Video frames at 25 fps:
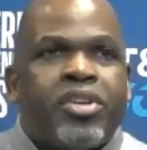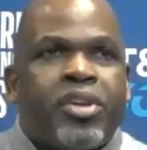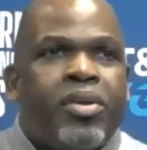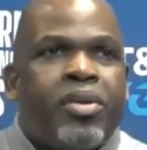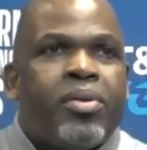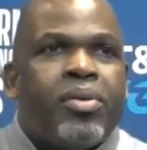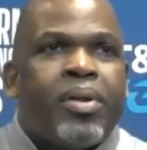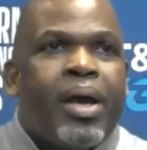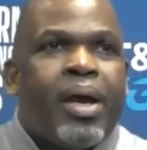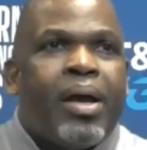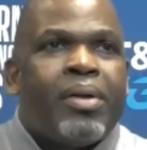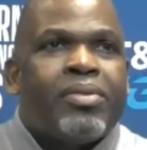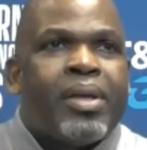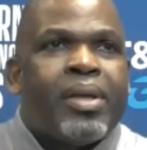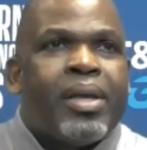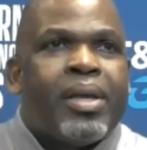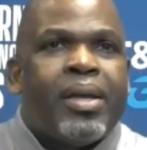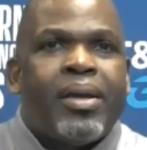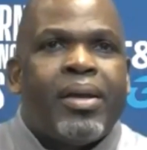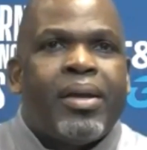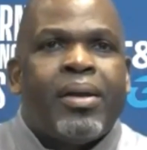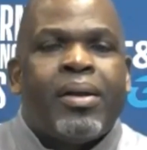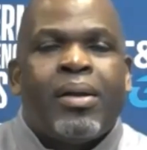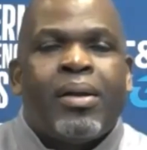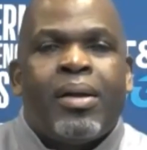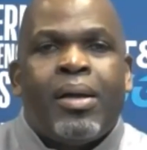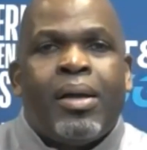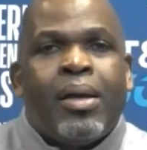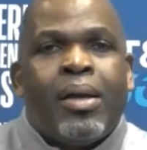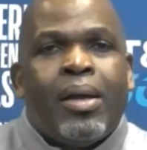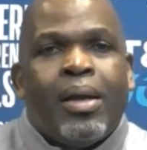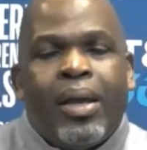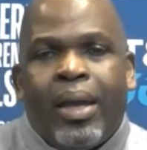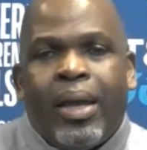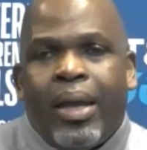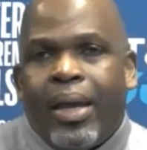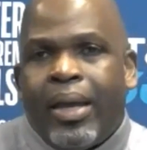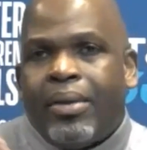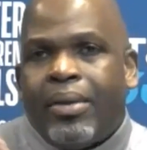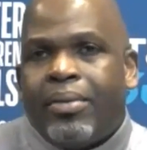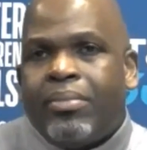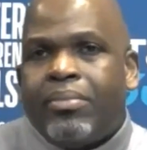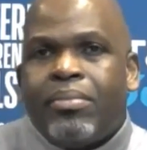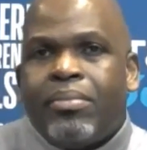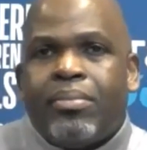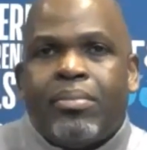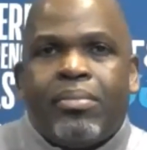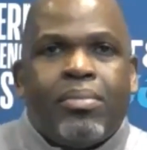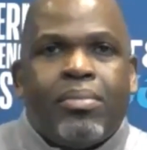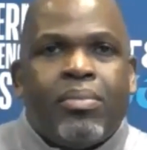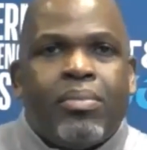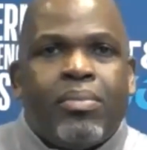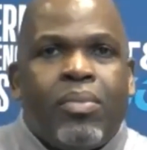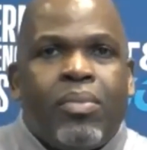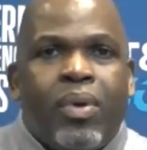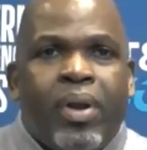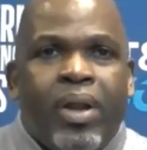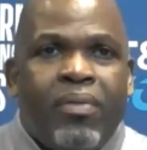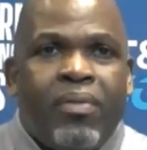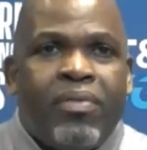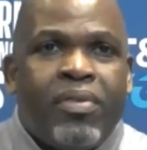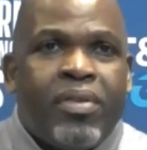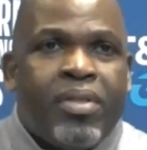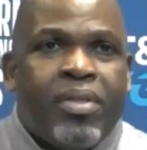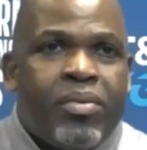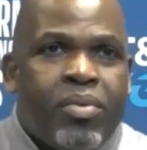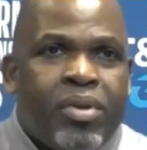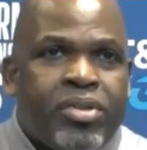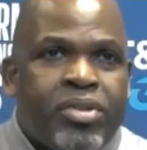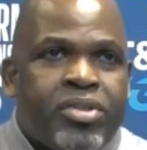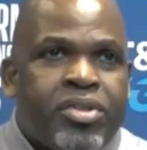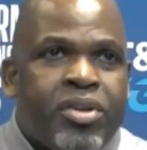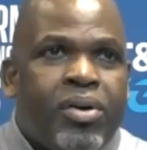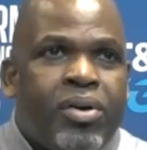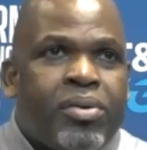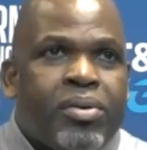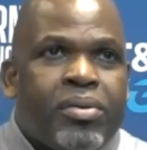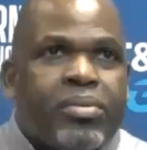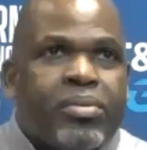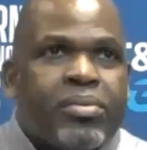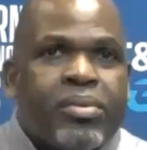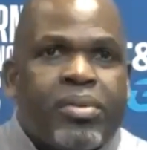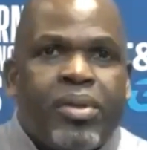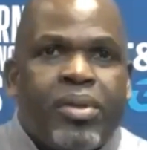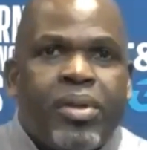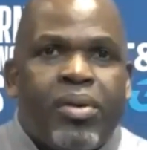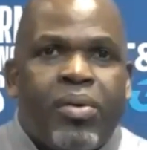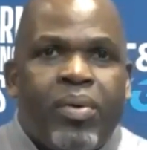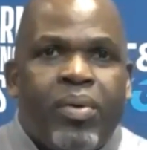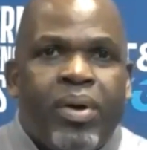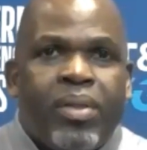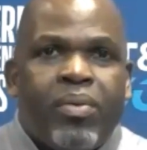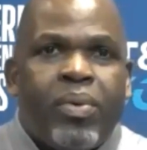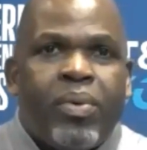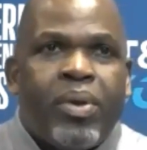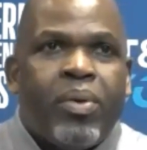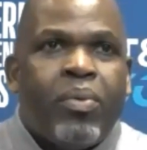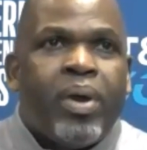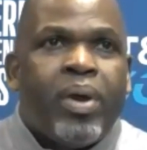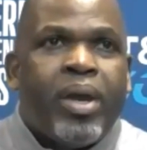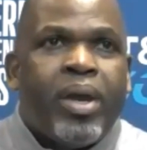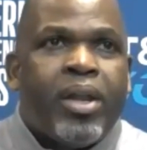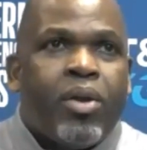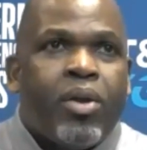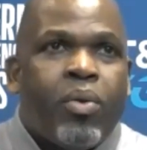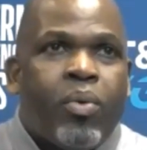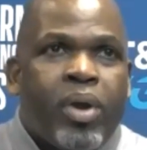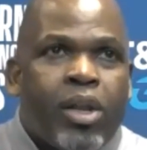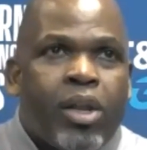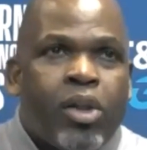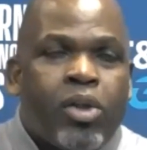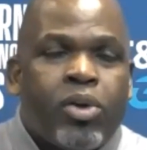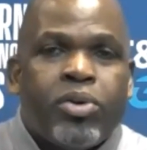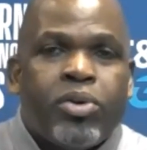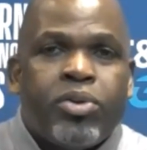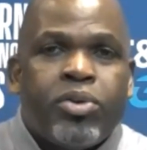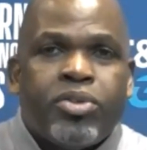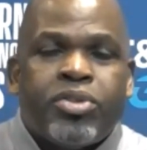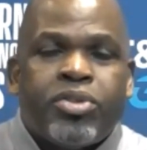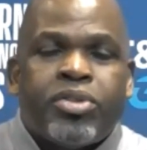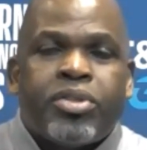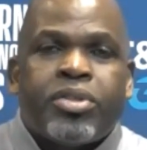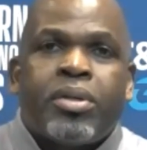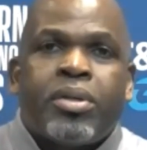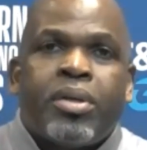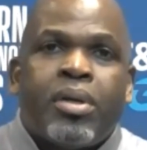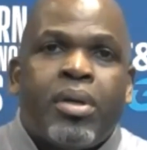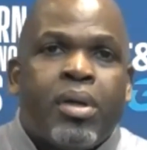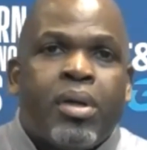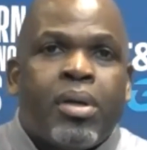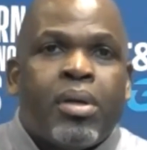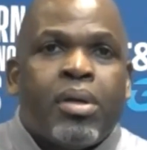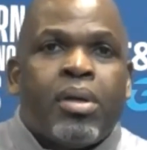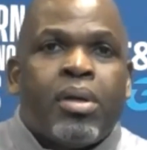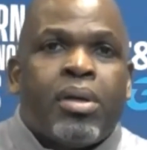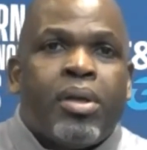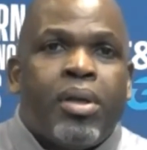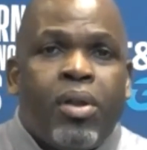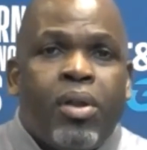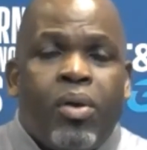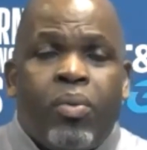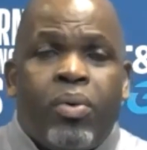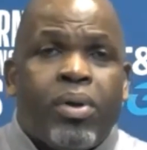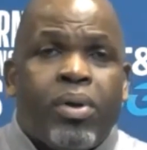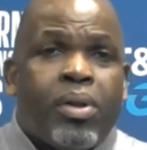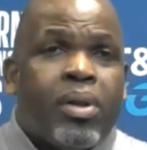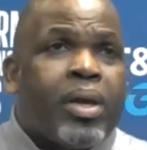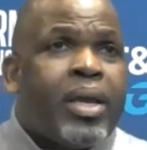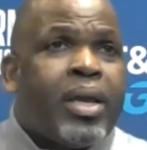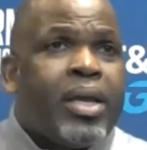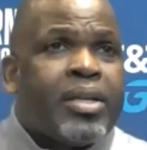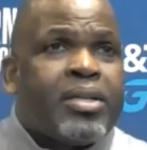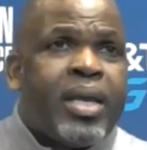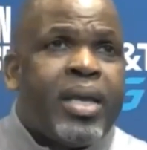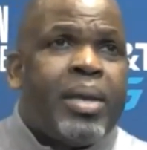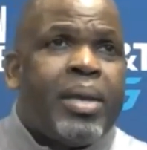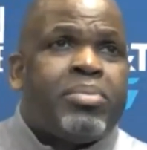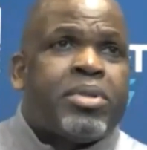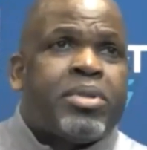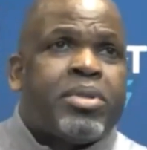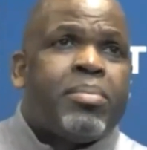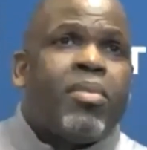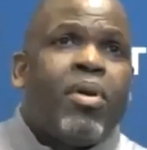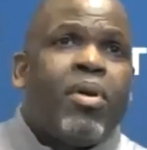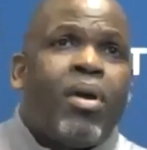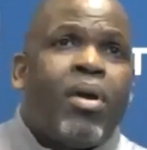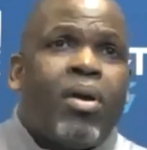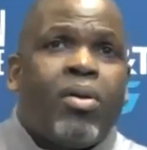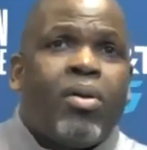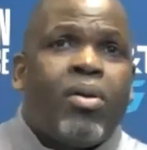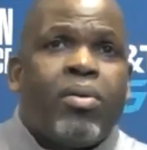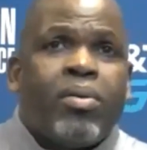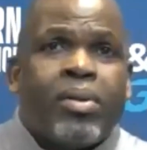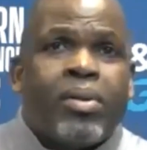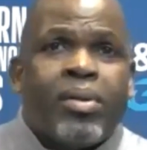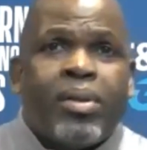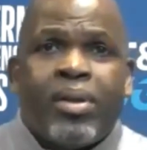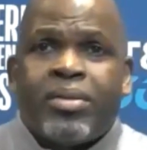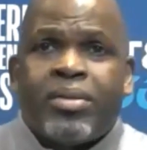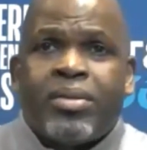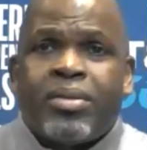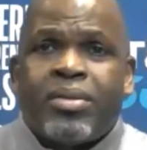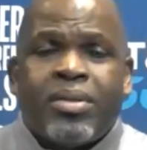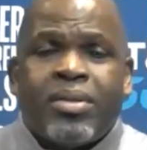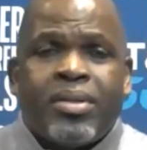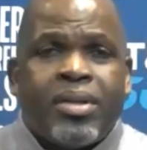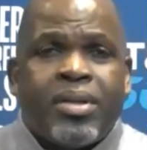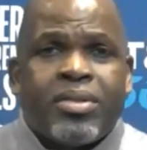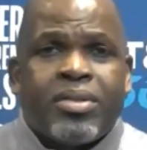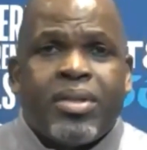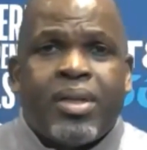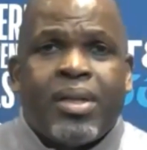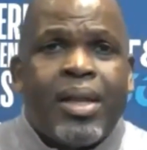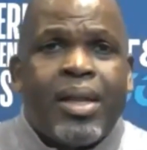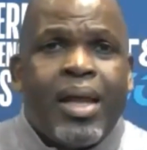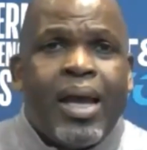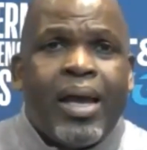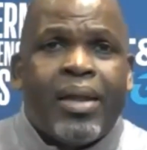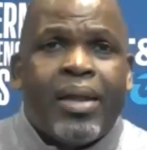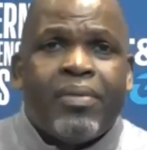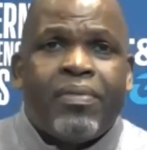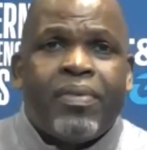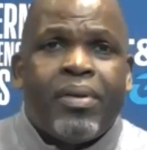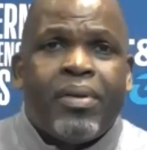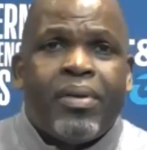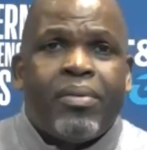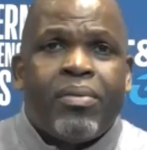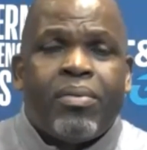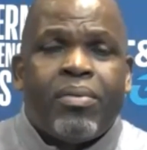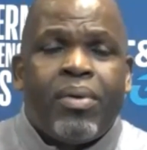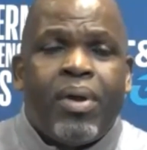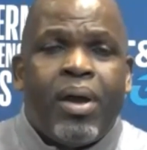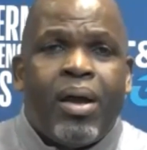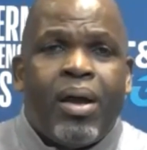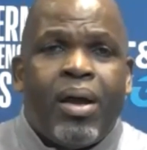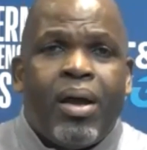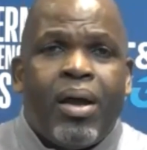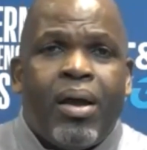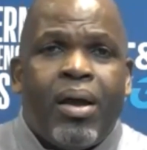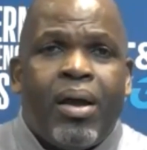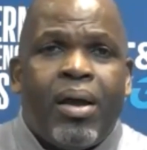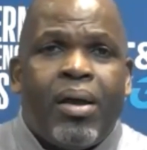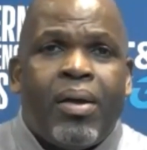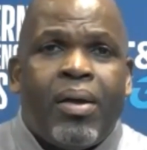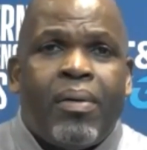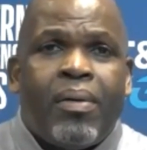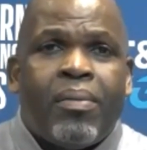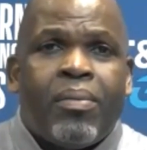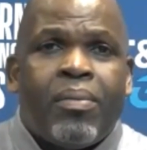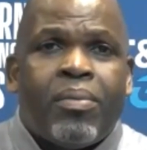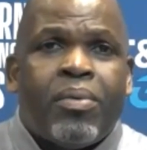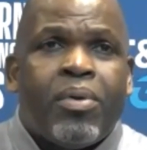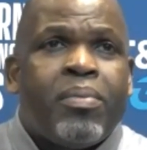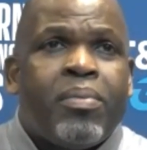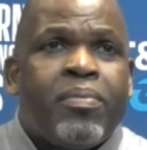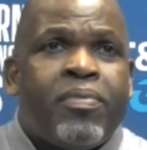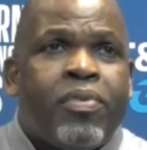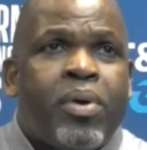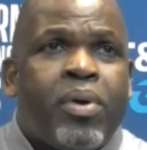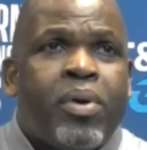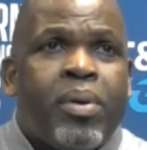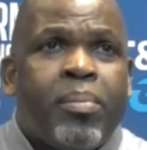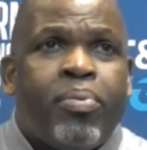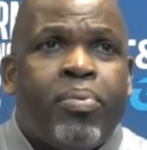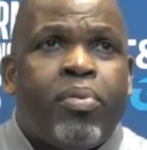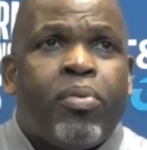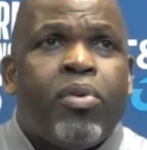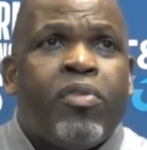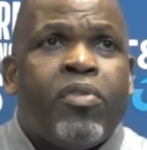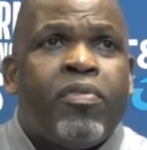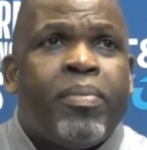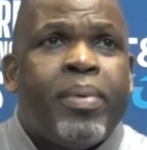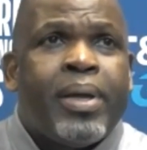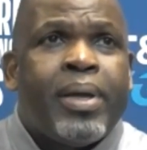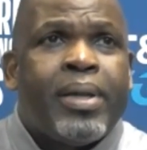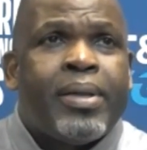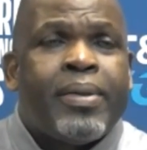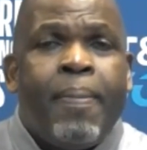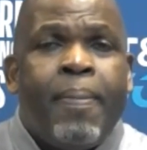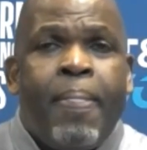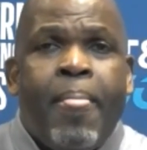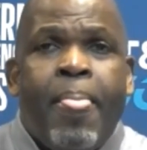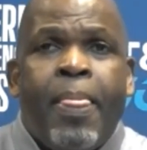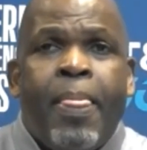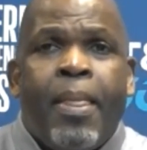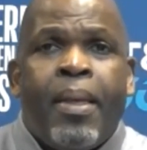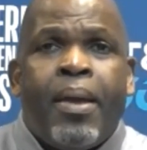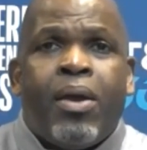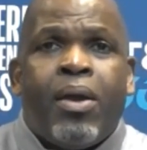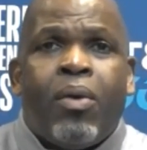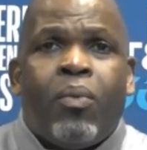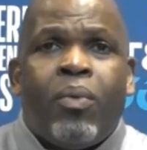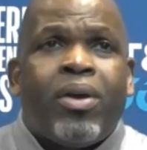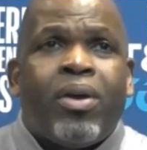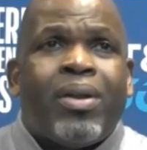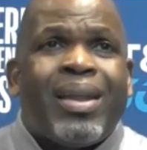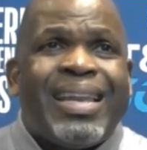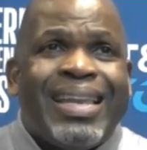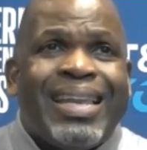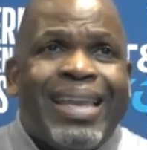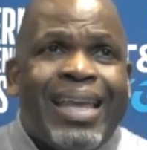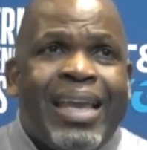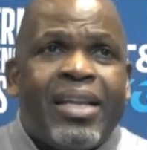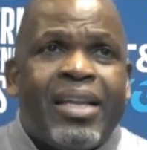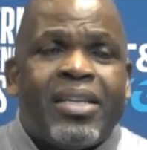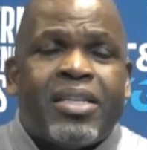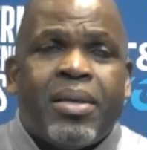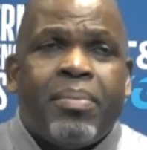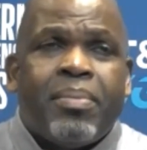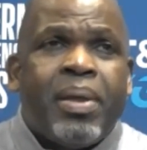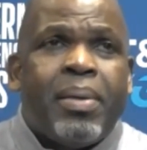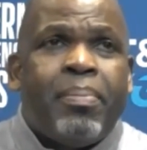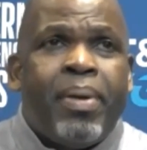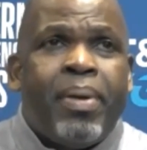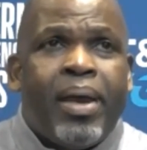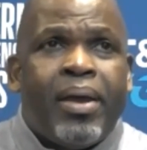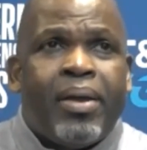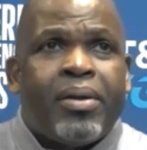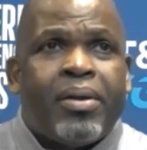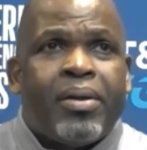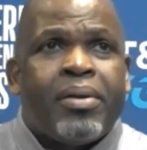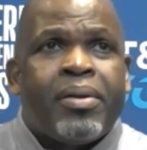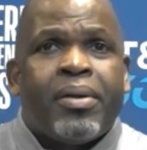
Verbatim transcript: out there. And whatever the result, you know, whether we win or we lose, you know, we'll look at tape tomorrow. There's there's a lot of uh, room for improvement we're going to need to be better.